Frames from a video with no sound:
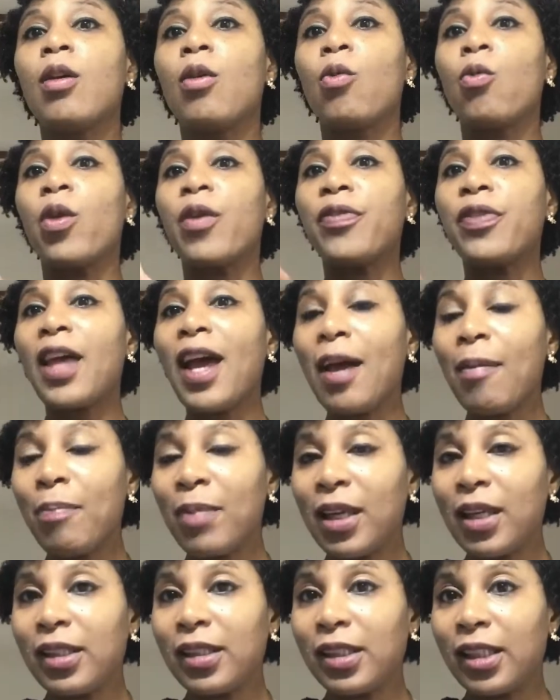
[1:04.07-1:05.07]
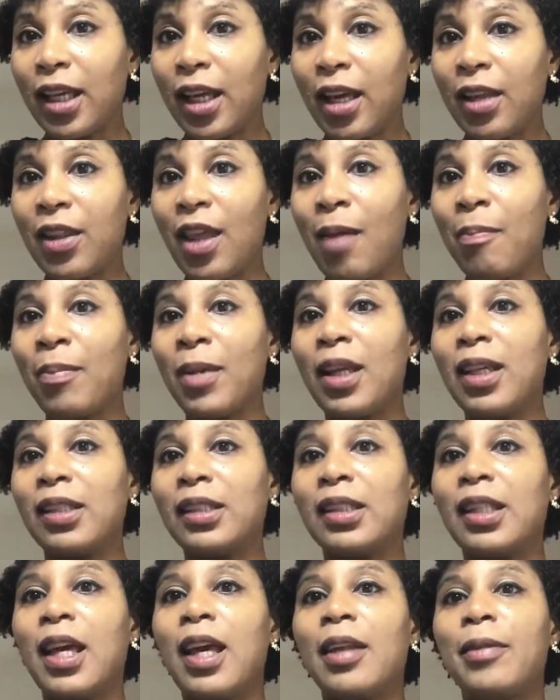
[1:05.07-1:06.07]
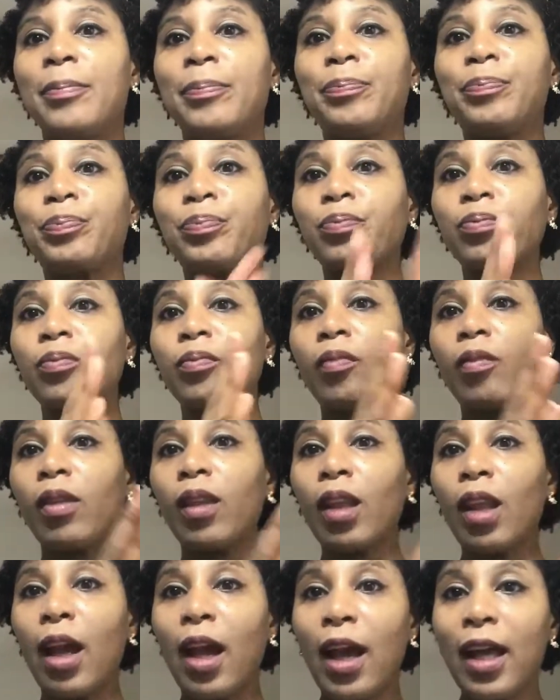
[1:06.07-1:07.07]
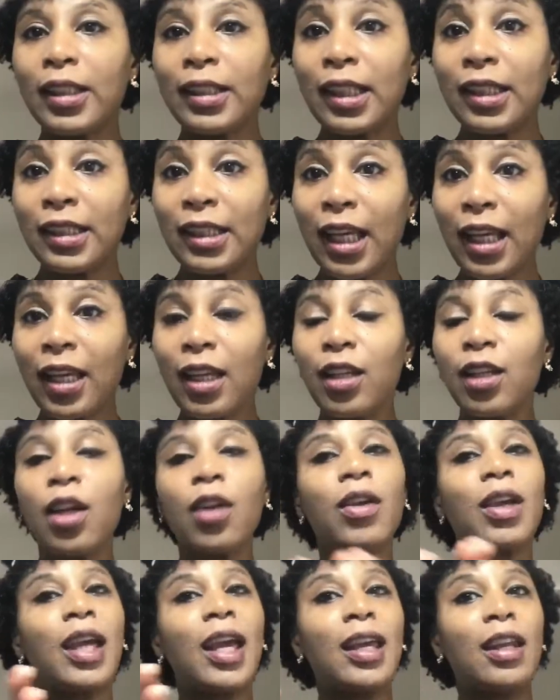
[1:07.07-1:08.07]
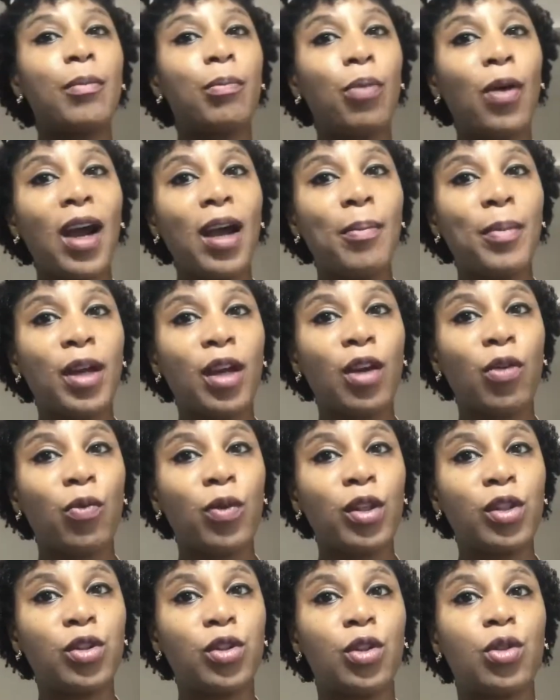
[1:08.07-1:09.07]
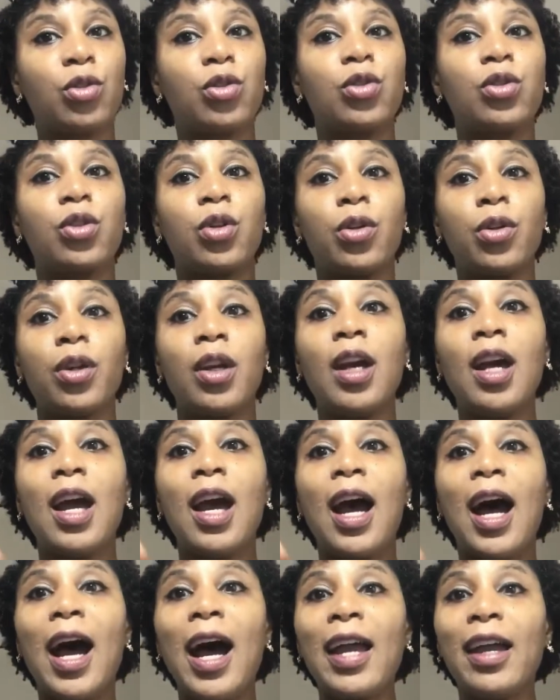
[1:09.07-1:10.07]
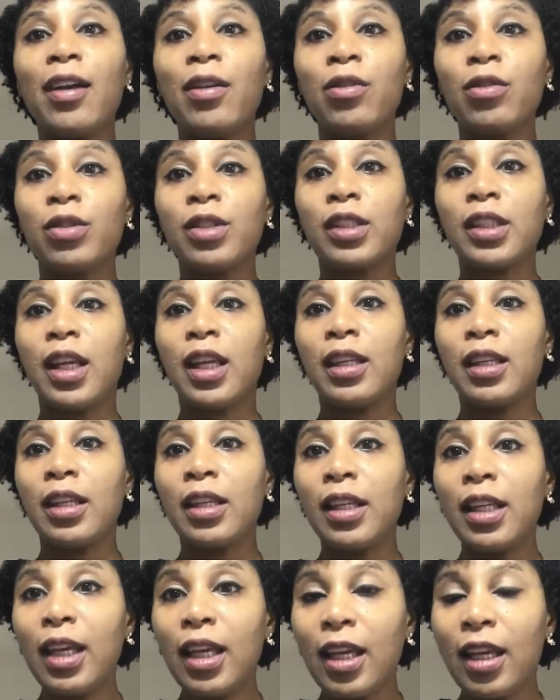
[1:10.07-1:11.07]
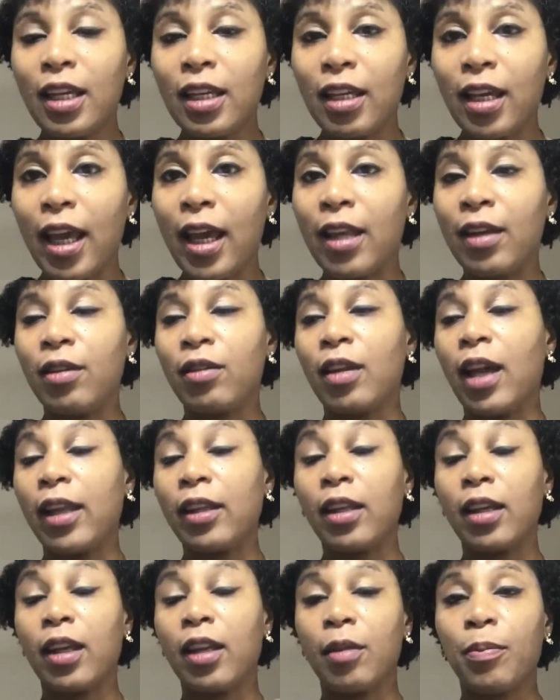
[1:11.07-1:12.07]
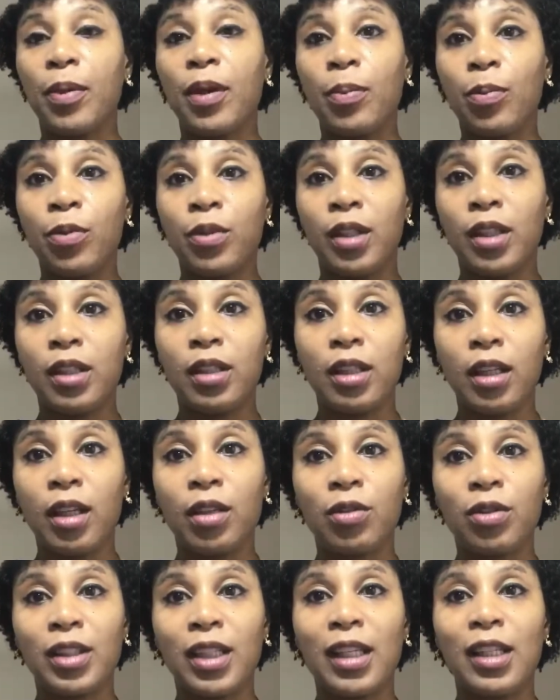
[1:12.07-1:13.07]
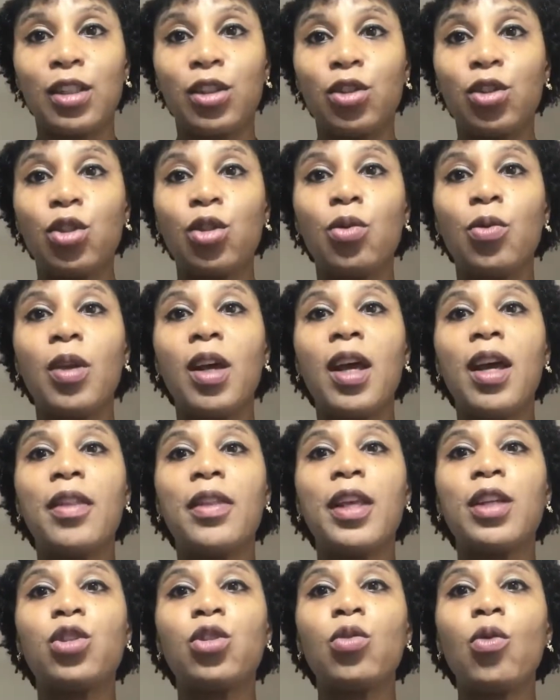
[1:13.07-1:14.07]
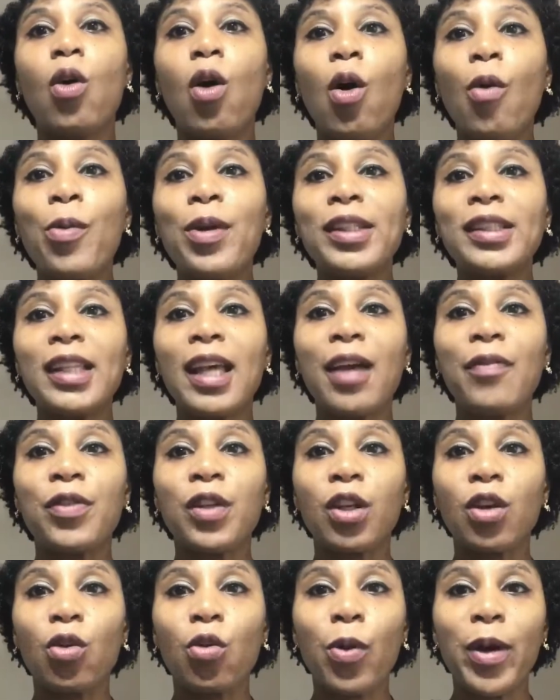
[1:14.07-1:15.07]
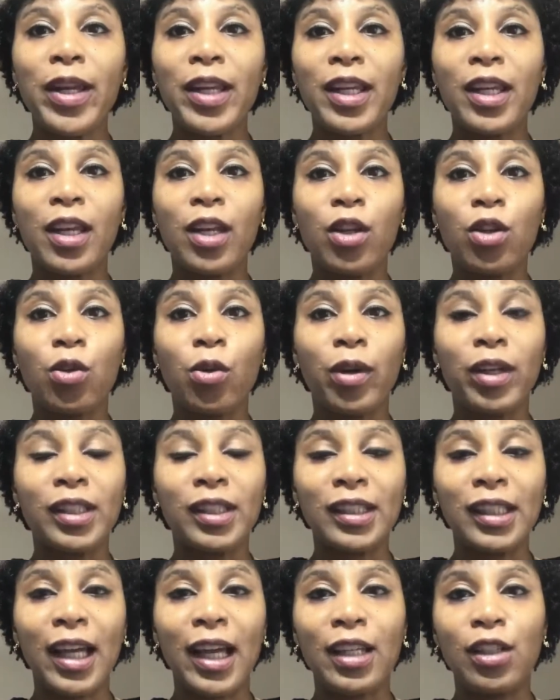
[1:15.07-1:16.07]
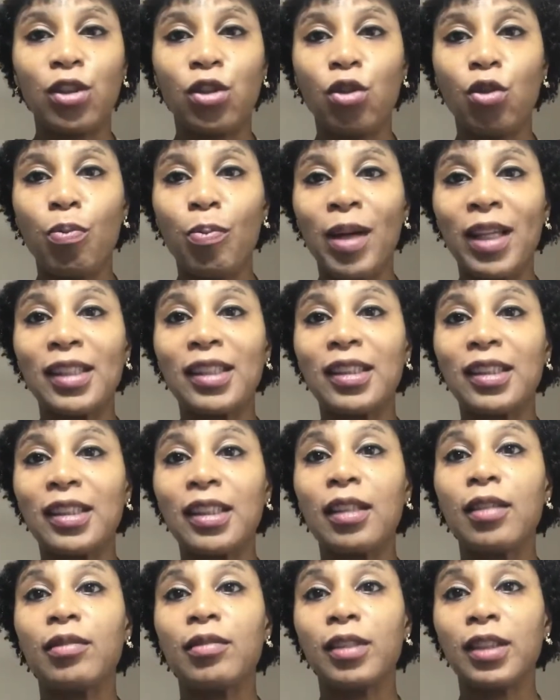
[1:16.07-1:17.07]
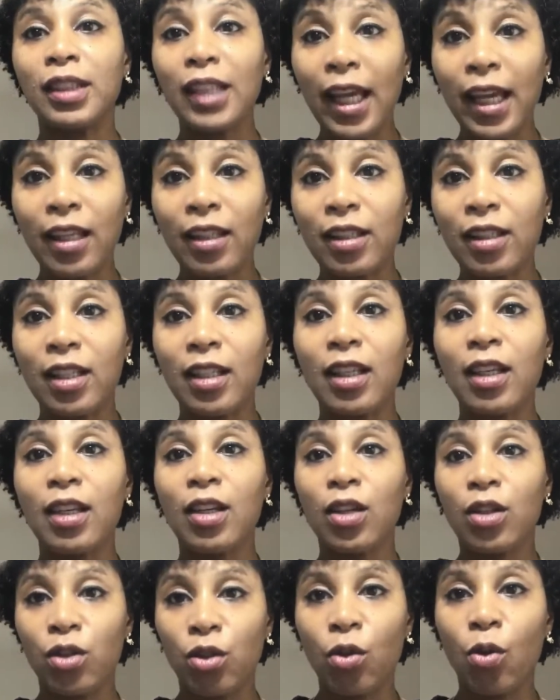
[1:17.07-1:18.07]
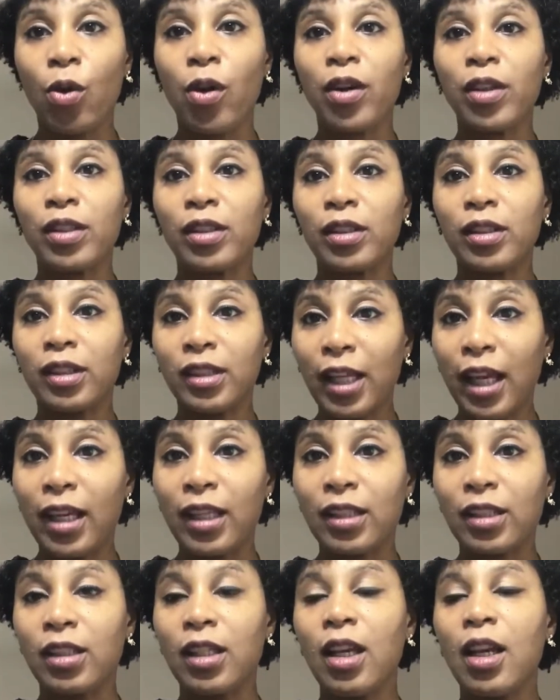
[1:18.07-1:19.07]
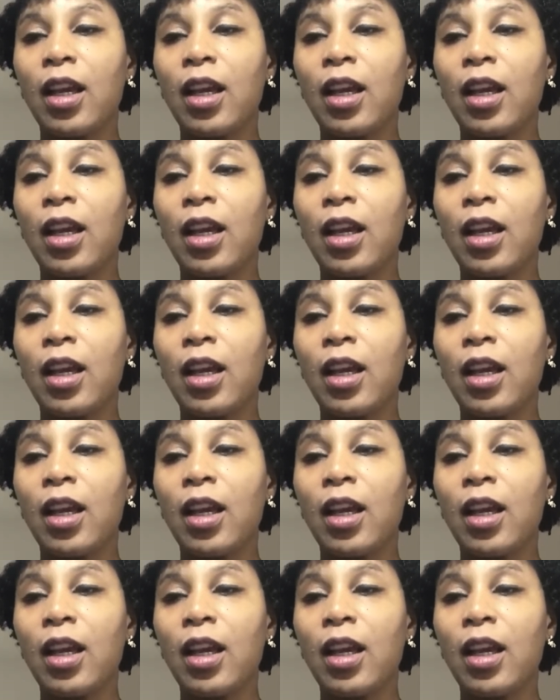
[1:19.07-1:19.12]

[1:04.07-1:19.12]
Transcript: With that being said, that means that as a secondary and a primary researcher, I understand the need, and I think other people need to understand this too, that you always have to credit your sites. You must cite your sites.